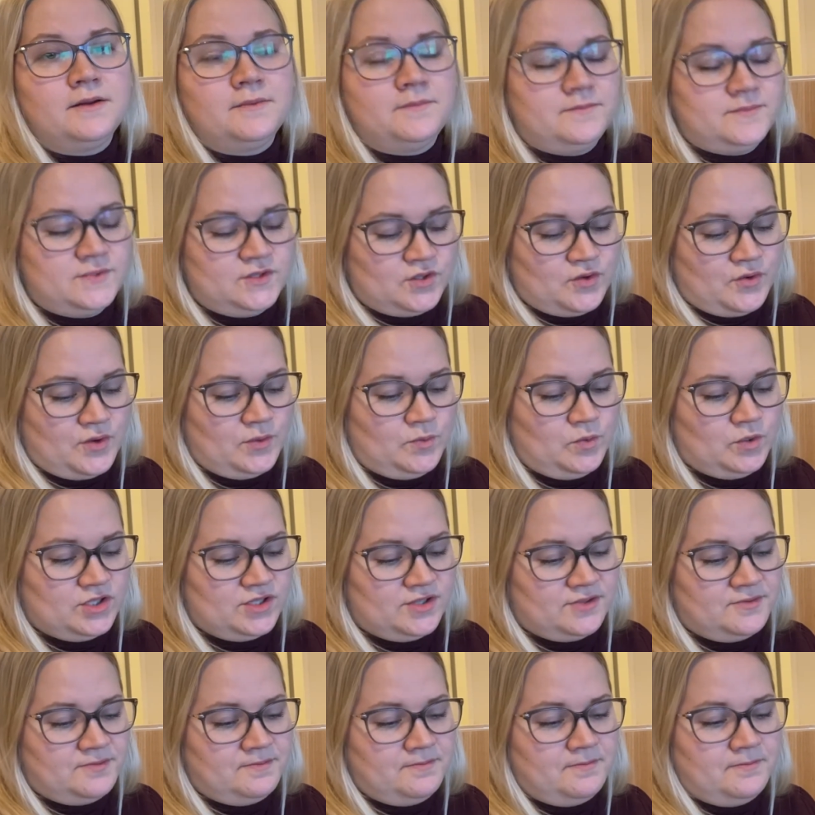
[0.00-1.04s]
so it
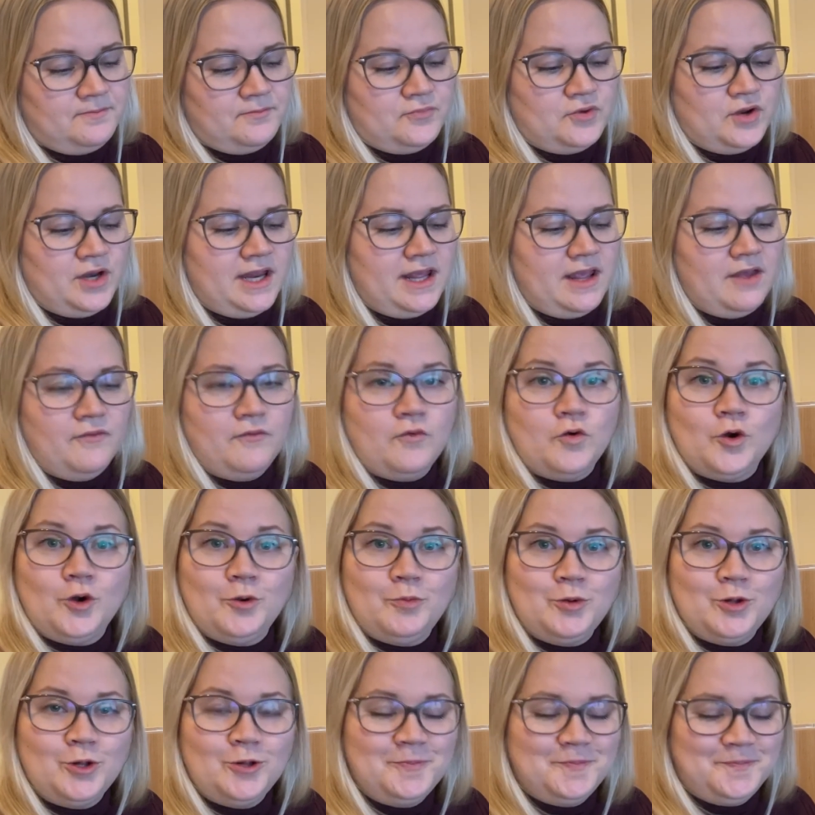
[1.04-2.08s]
was pretty
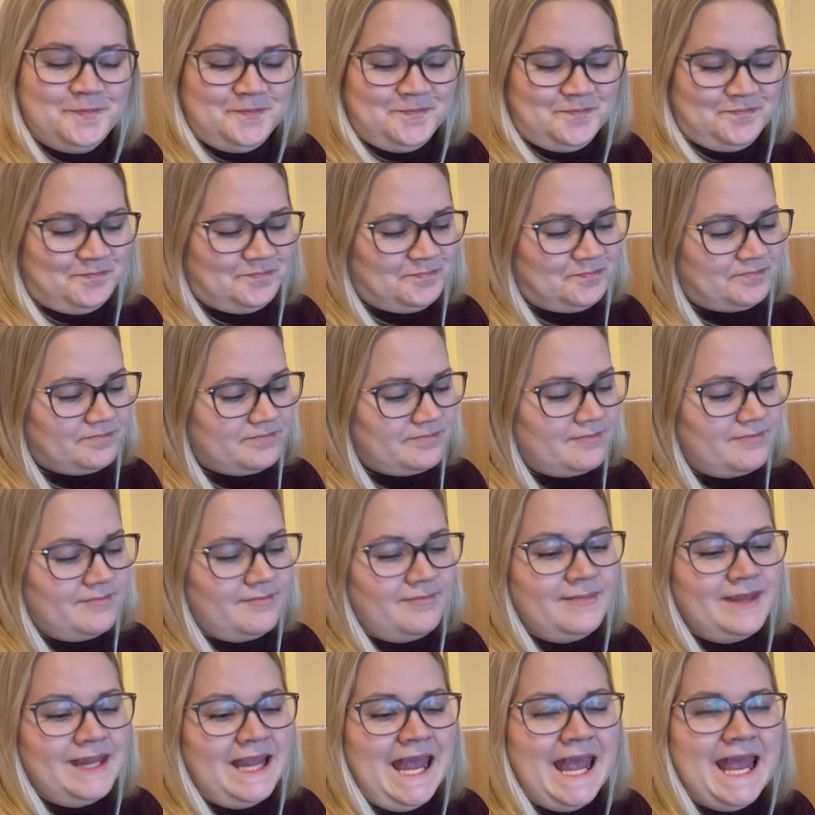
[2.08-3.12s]
affordable.
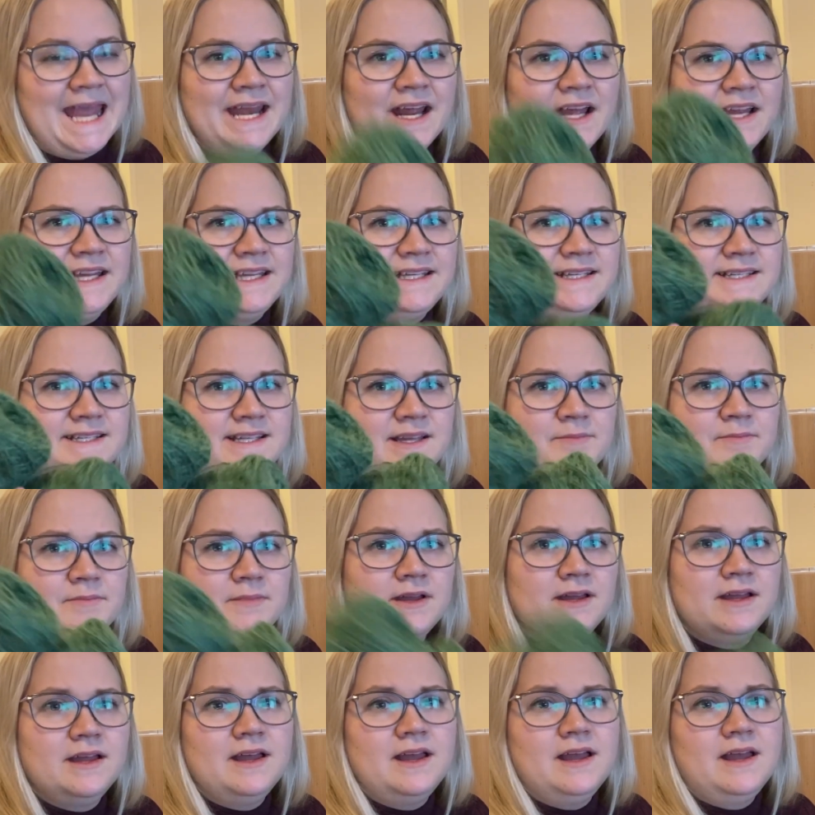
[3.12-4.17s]
And I did some
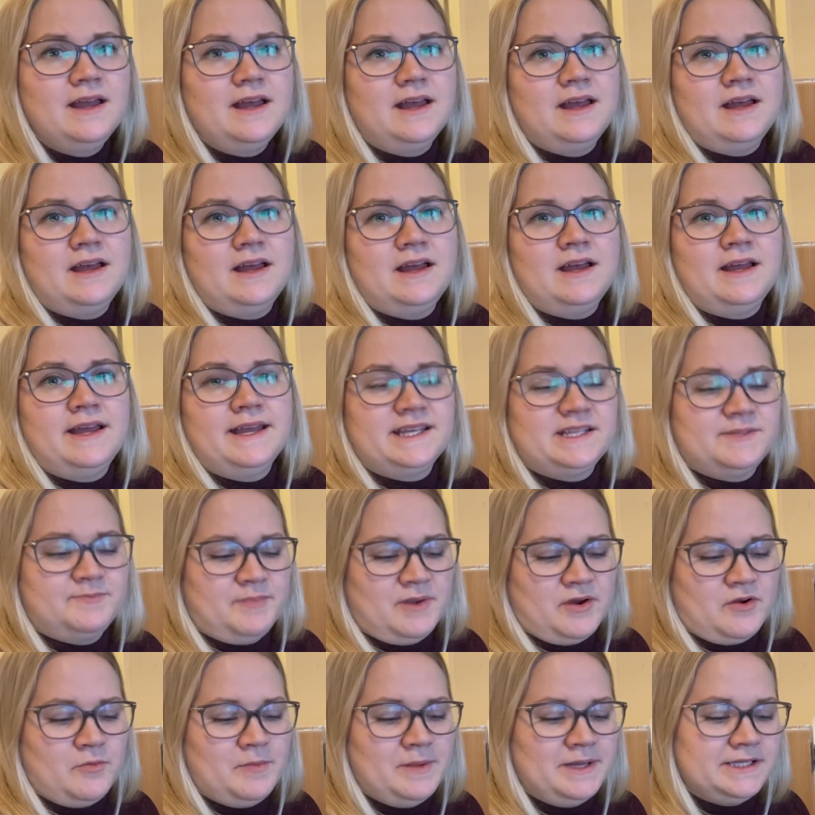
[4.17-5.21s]

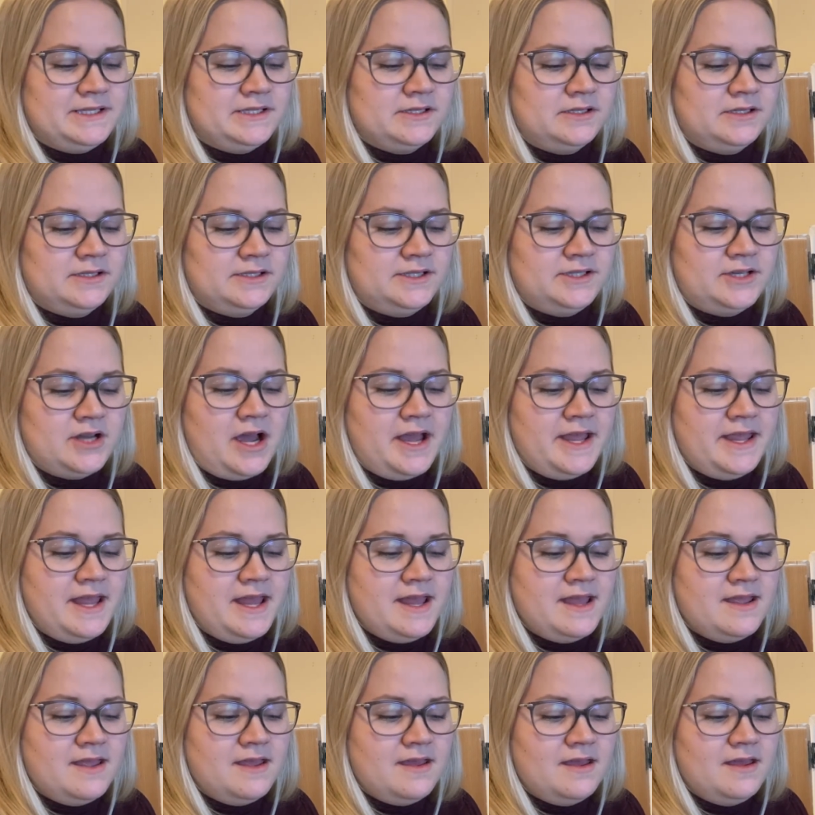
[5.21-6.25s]
experimental
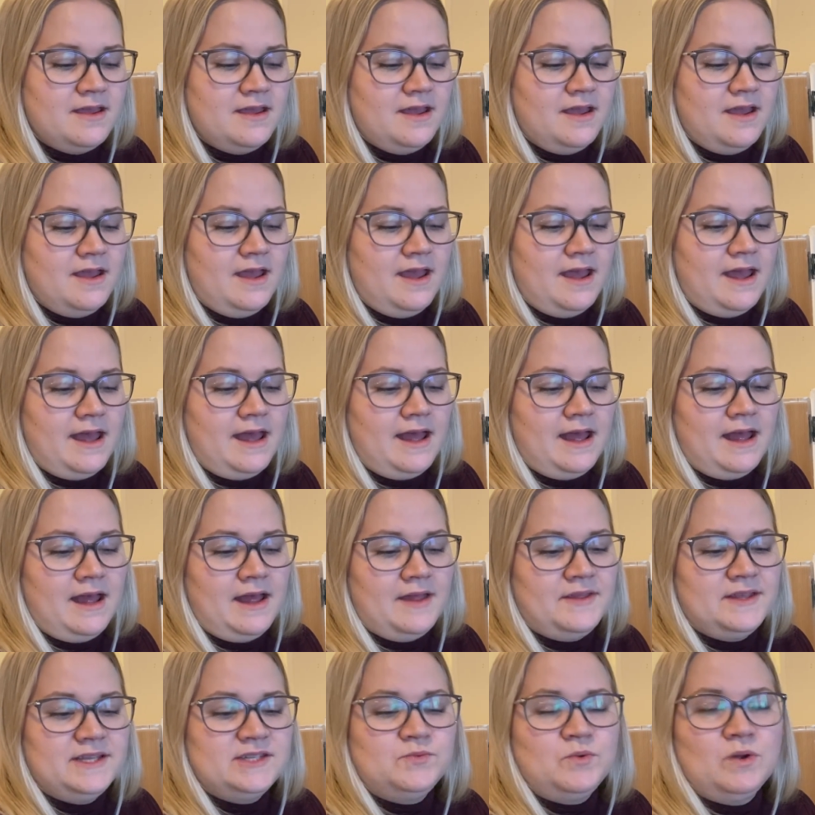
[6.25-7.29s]
dyeing.
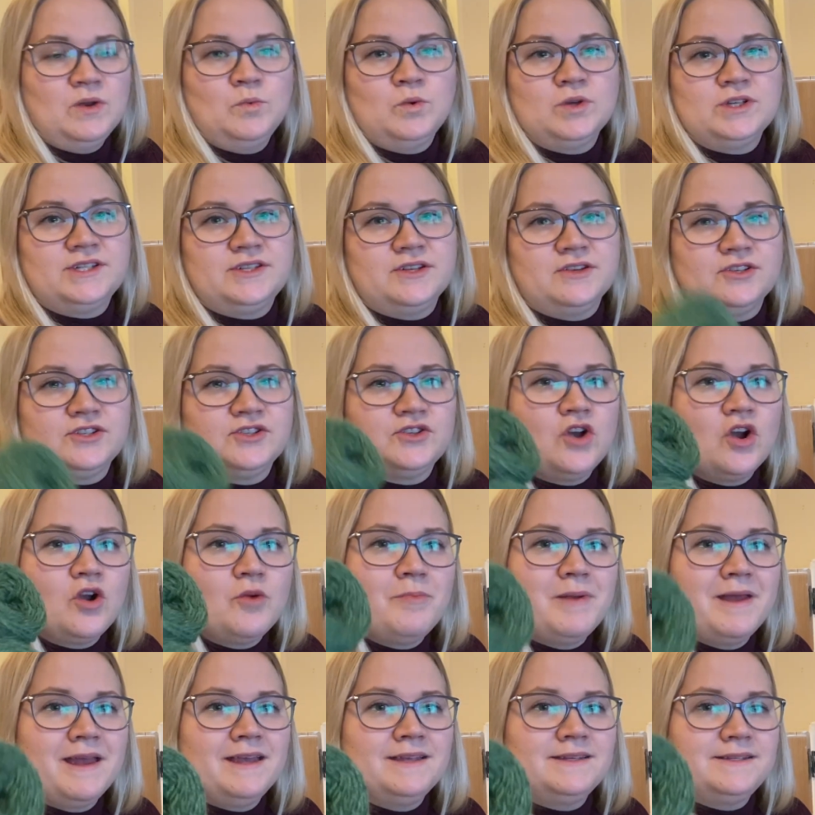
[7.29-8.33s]
This one was their sock
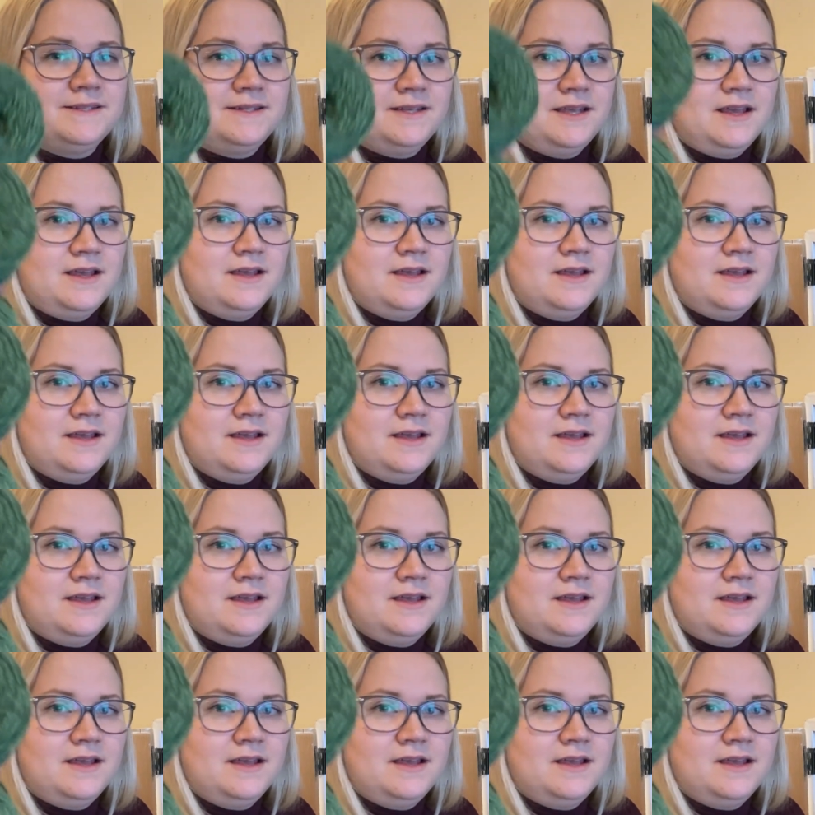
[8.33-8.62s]
base,